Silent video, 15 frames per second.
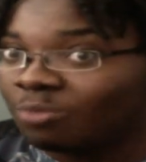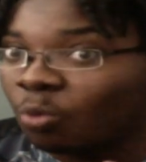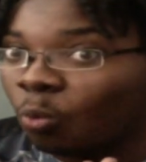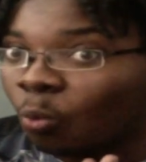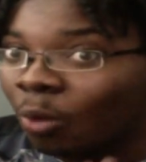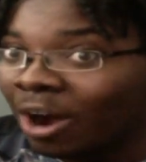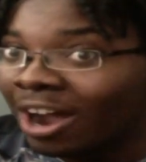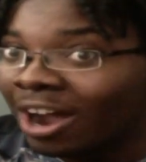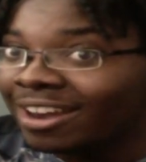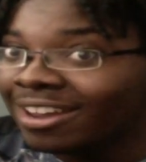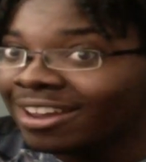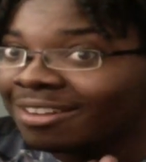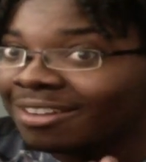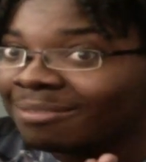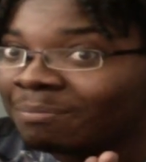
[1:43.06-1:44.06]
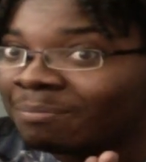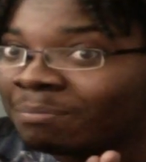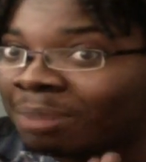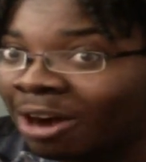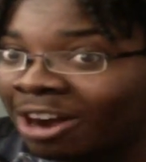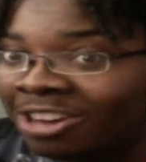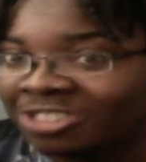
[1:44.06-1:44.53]
One
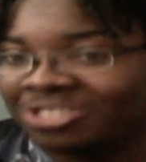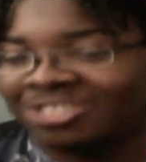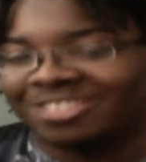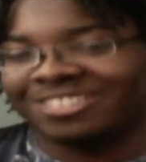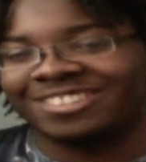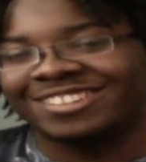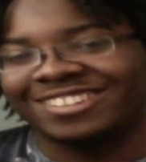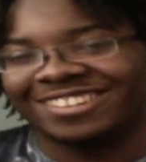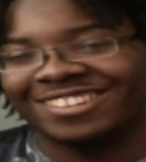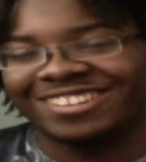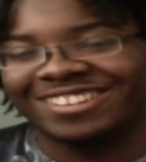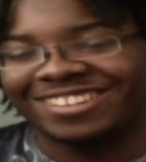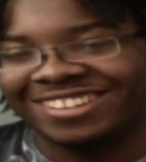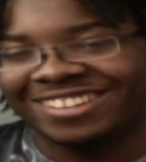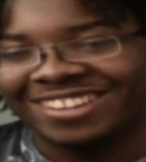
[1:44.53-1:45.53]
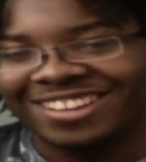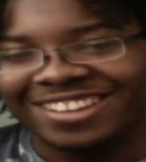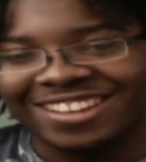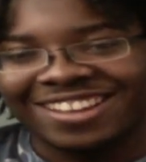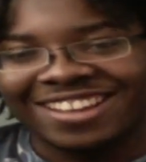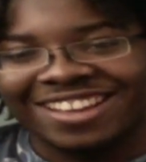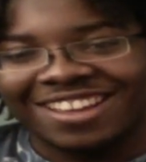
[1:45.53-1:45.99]
punch.
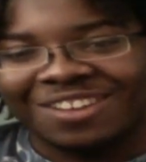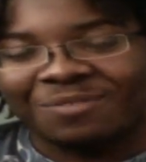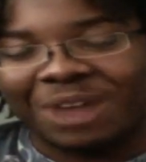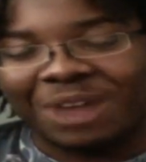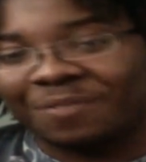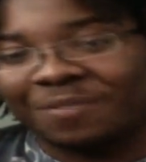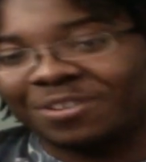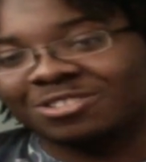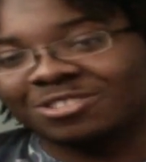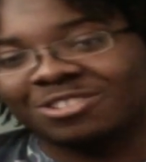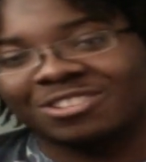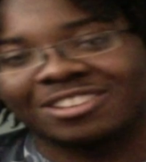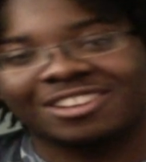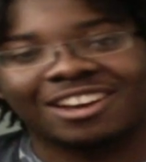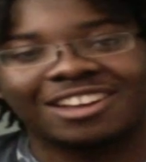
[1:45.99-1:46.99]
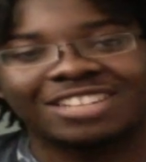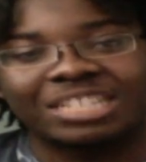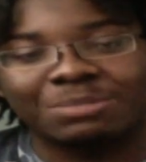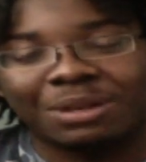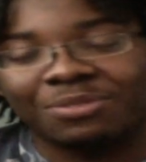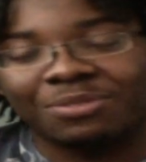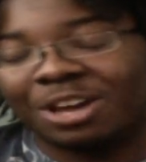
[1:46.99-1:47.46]
When I first heard the
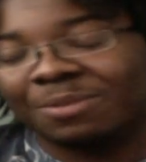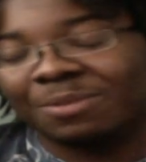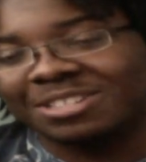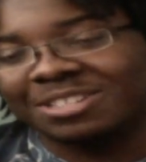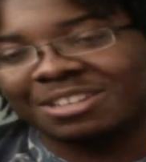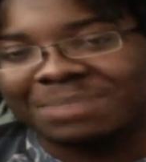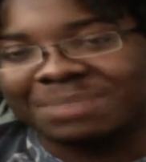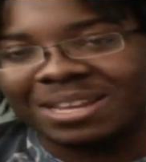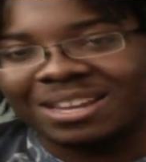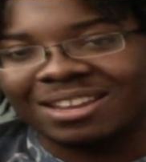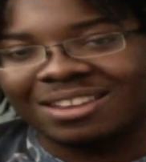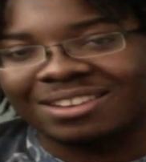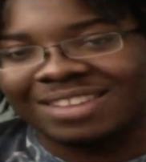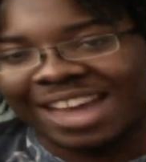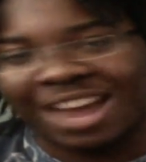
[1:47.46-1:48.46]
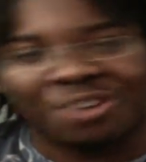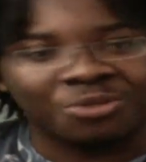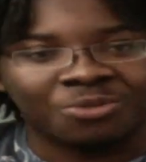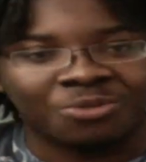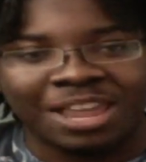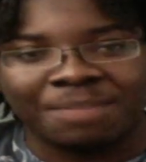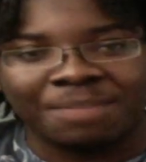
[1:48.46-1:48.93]
concept, I thought it wasn't gonna be that
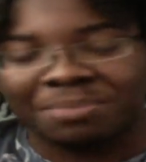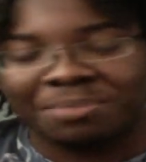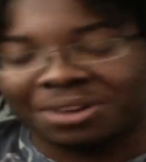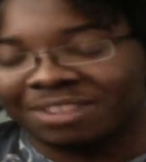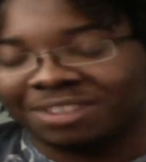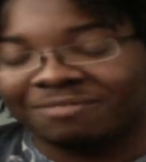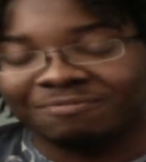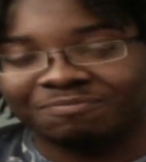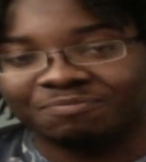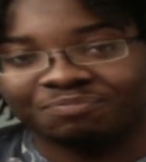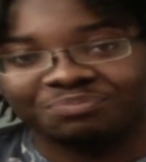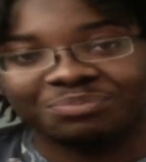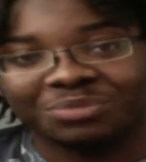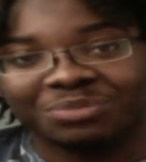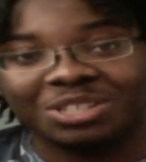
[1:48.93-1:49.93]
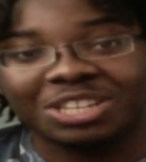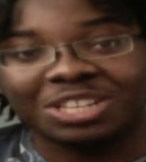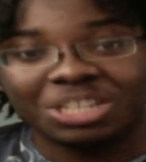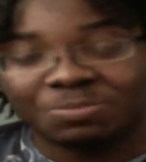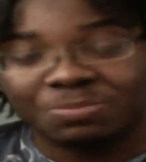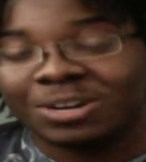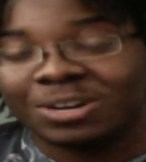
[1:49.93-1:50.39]
great, but
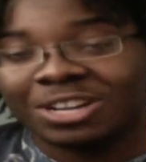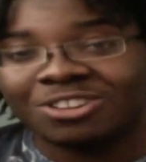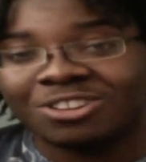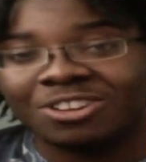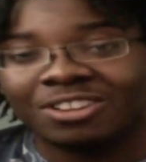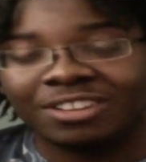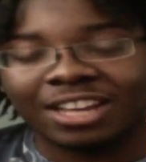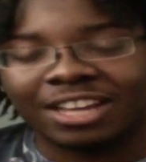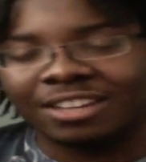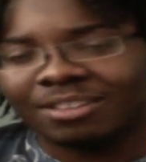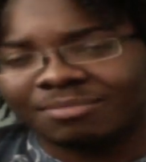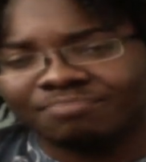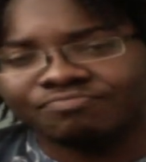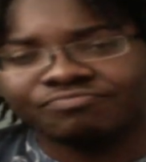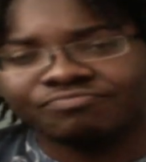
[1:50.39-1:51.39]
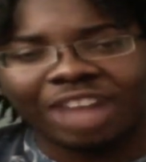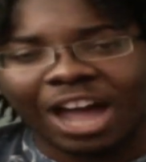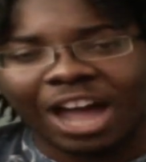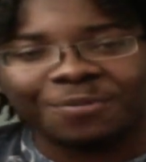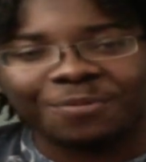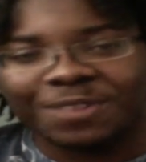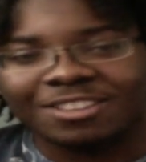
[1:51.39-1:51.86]
it's pretty good. Like,
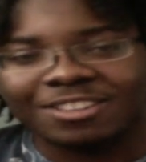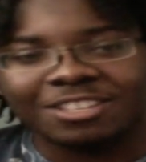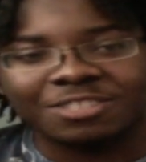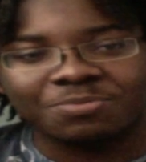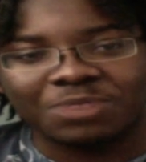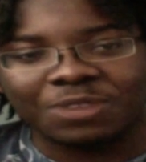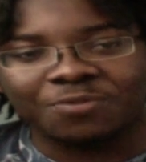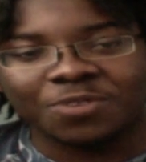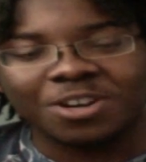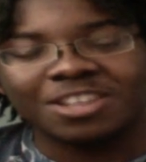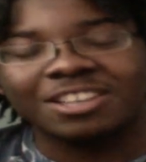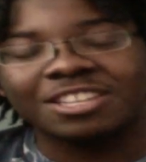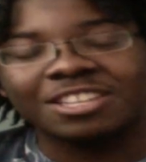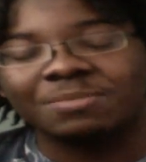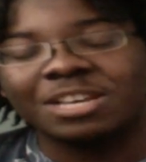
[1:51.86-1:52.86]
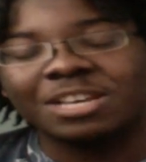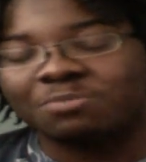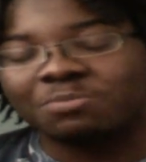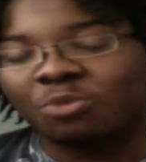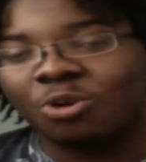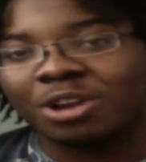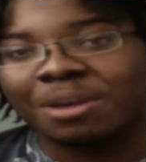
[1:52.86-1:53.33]
I think this is pretty funny. It's
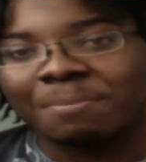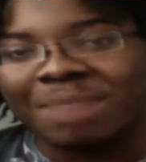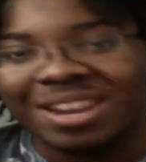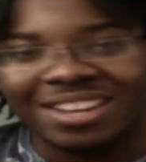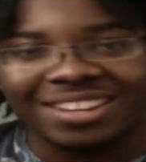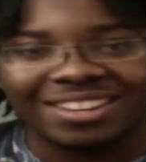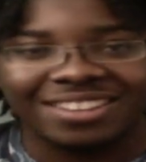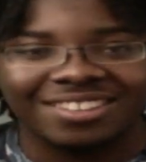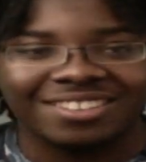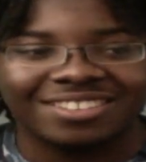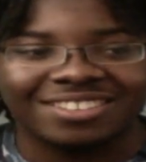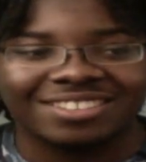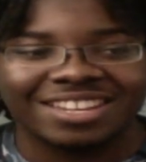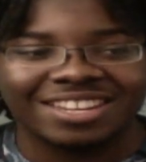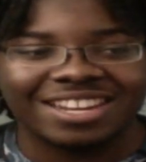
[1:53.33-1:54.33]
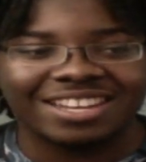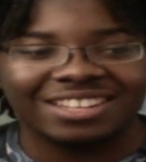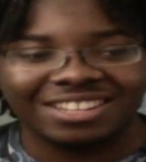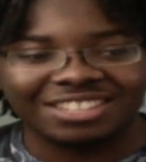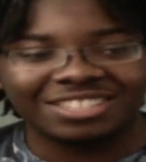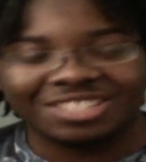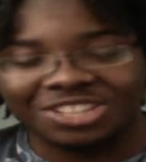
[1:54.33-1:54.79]
more comedic than it
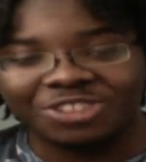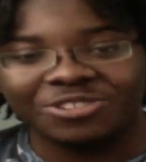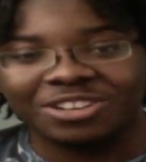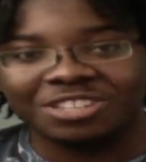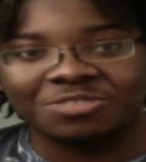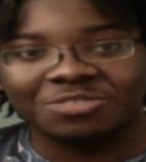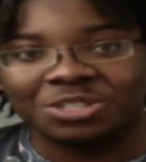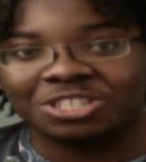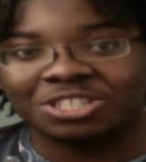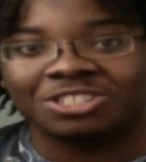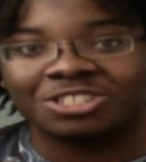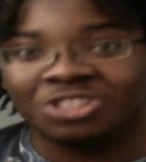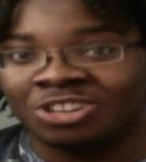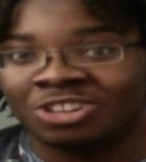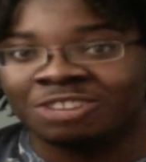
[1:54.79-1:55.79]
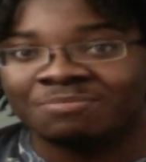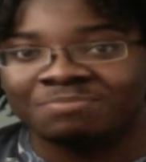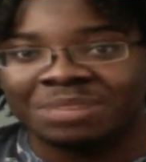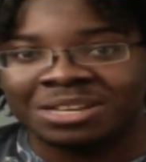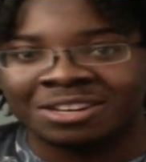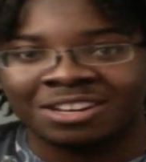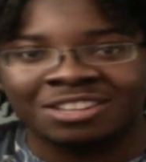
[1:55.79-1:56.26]
is serious, which is good
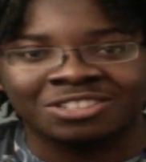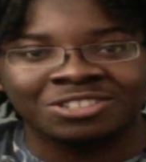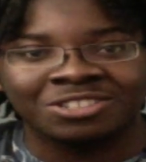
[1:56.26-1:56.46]
because,